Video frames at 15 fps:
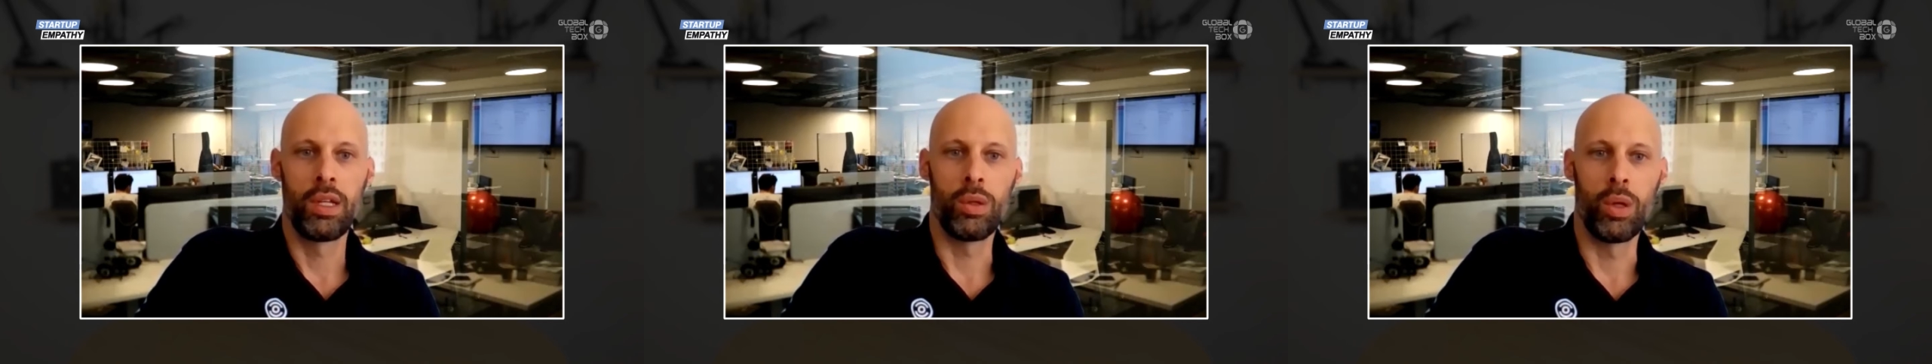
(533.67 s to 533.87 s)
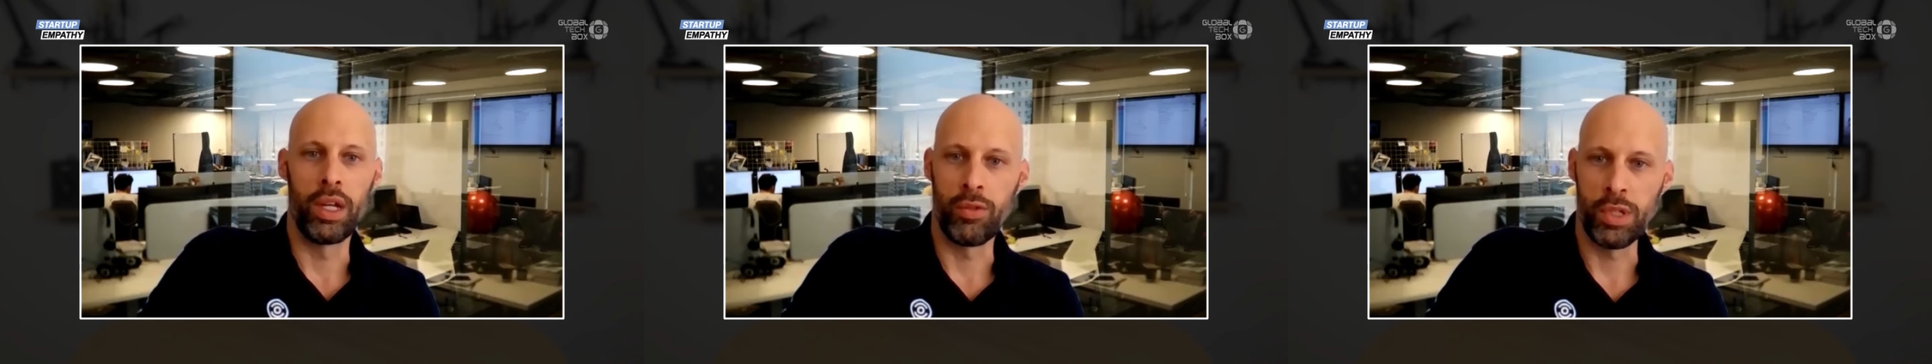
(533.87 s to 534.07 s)

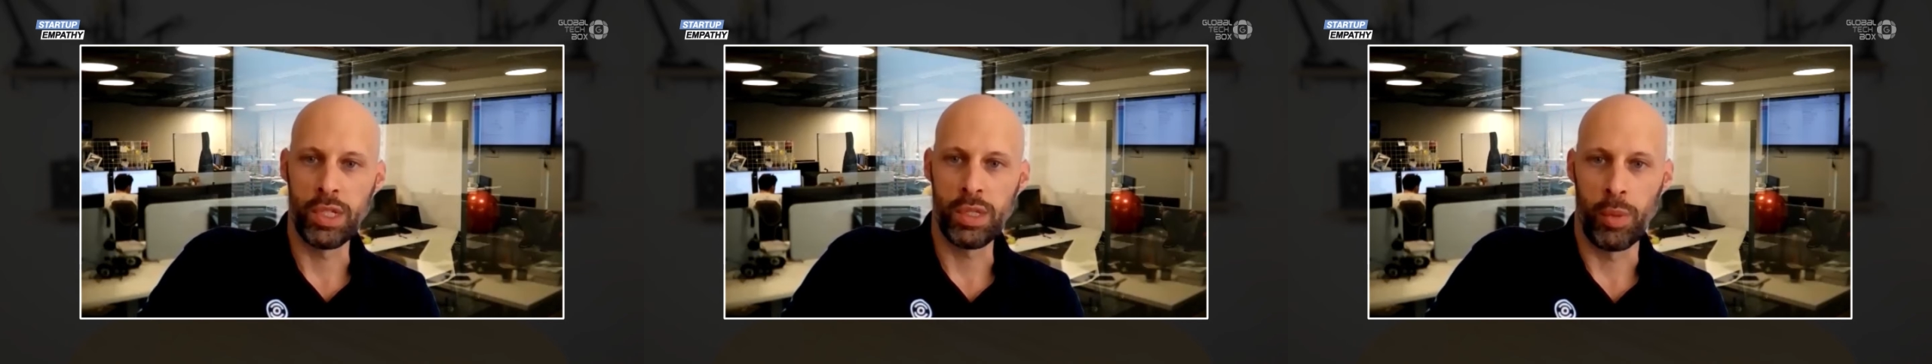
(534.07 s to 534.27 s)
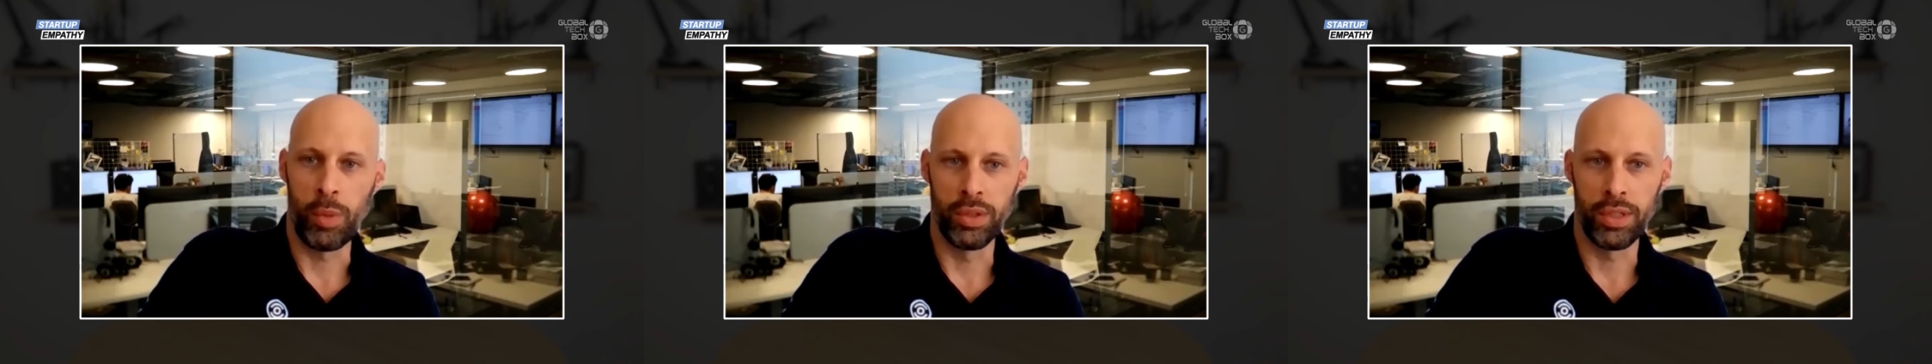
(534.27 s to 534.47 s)
and
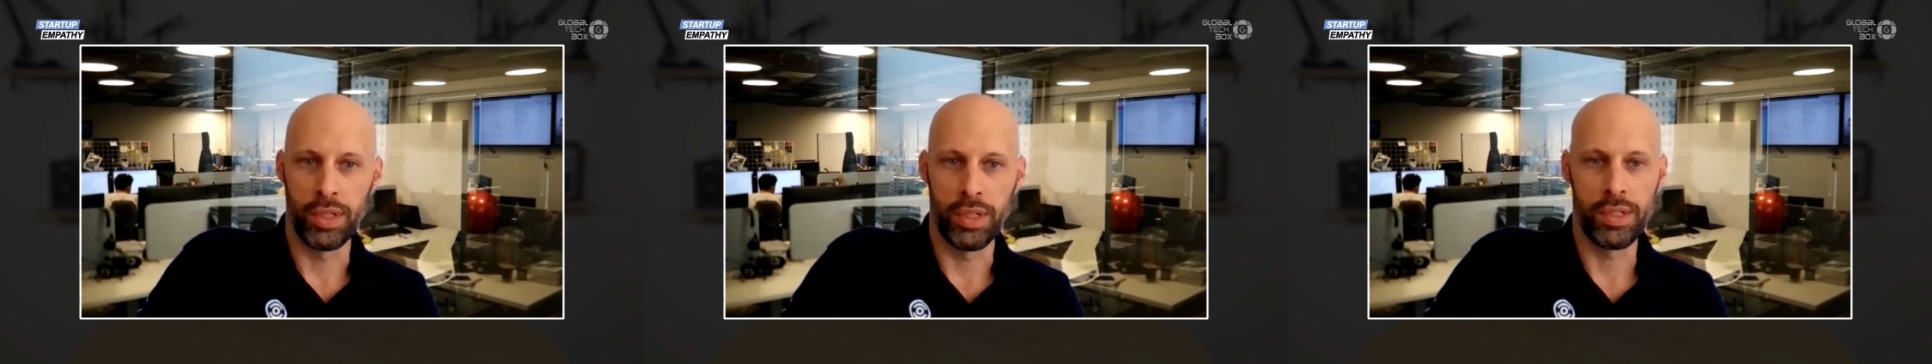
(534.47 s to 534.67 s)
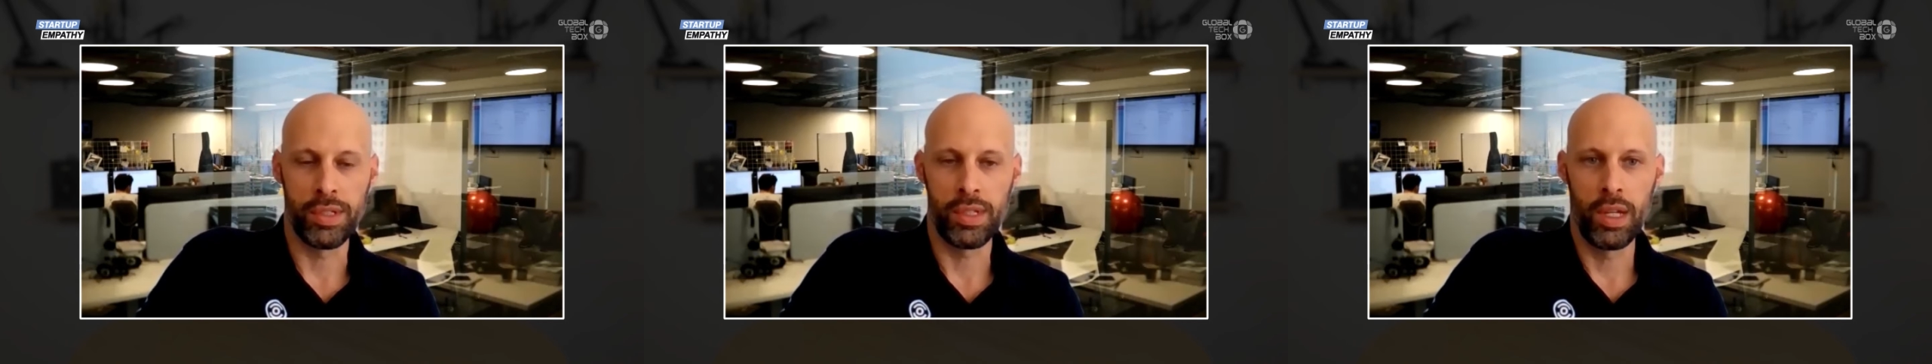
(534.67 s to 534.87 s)

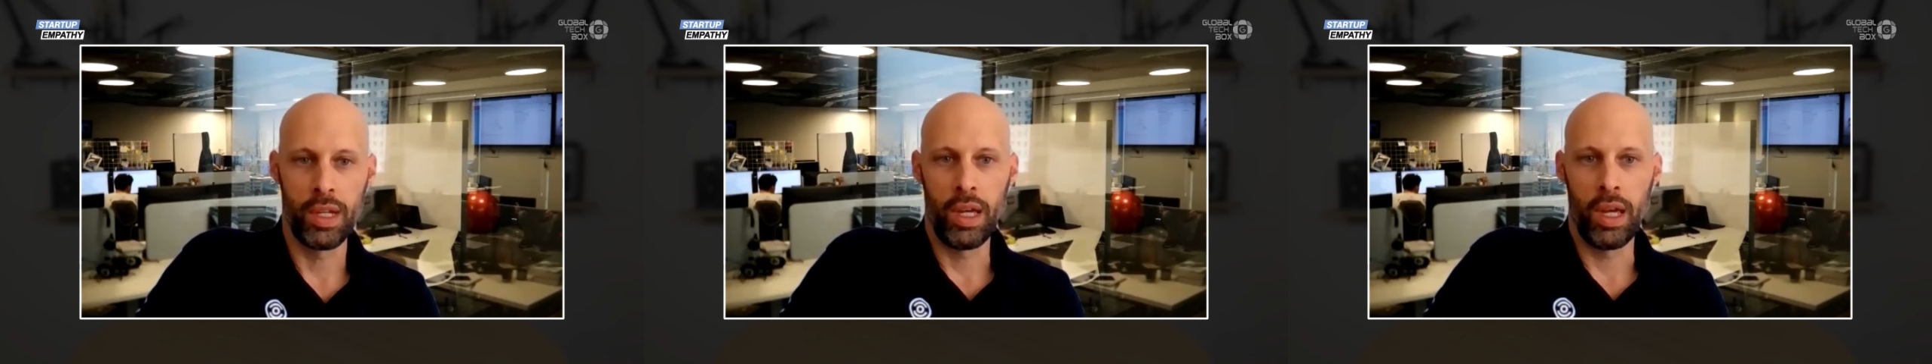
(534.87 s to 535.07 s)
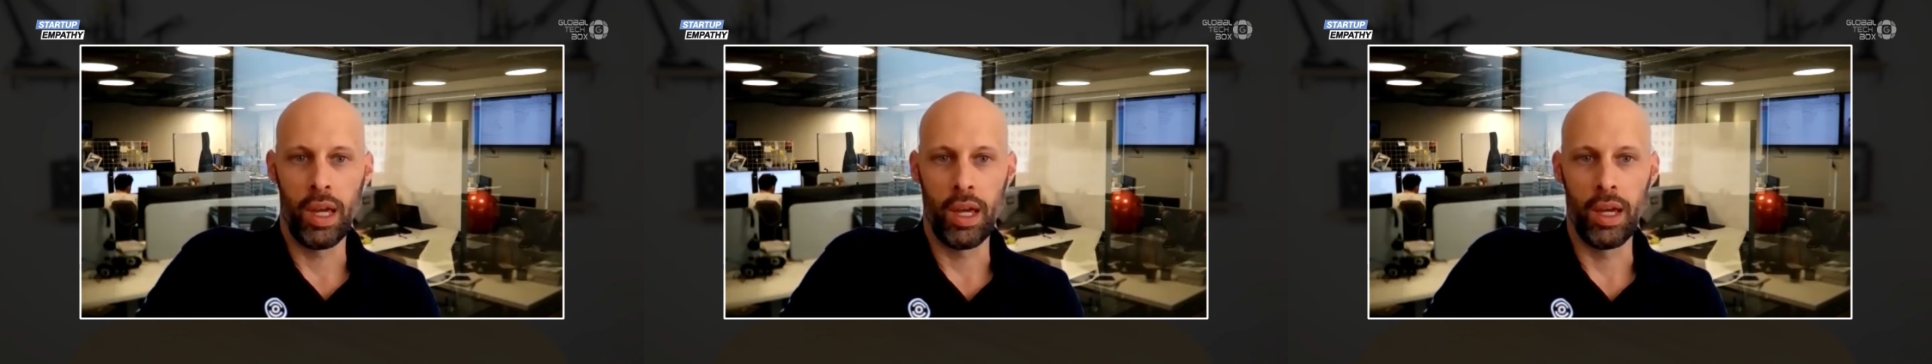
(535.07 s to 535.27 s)
responders,
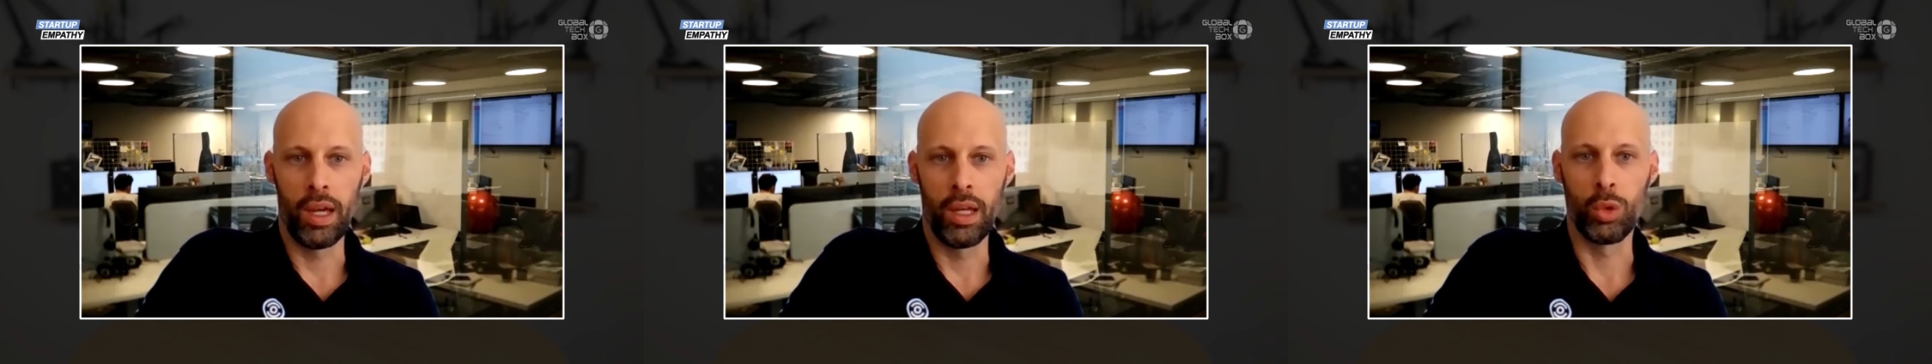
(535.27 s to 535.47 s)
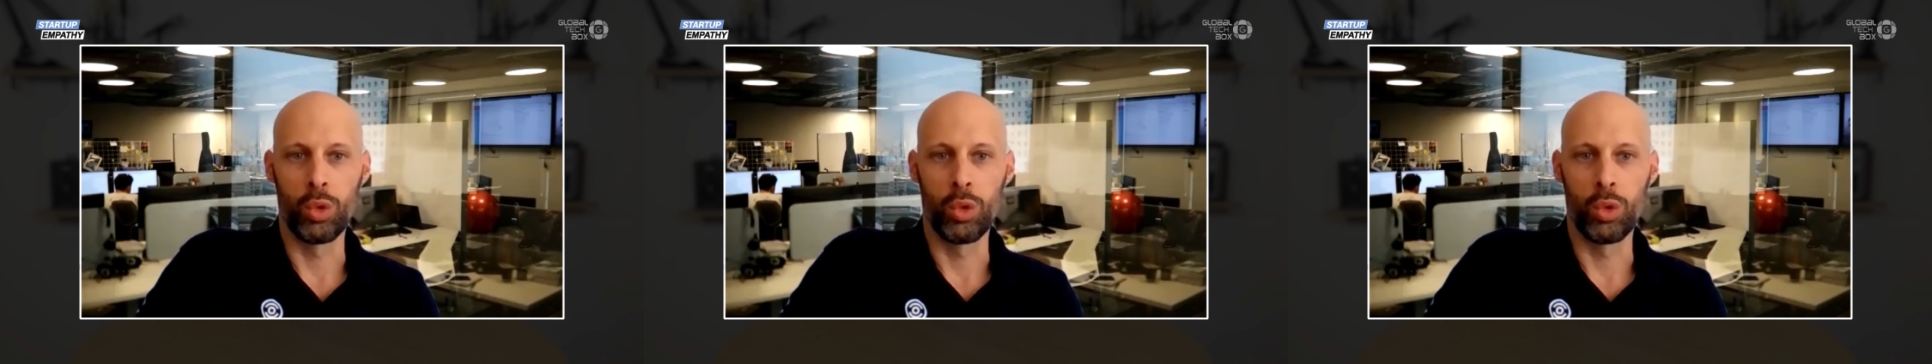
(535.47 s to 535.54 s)
and to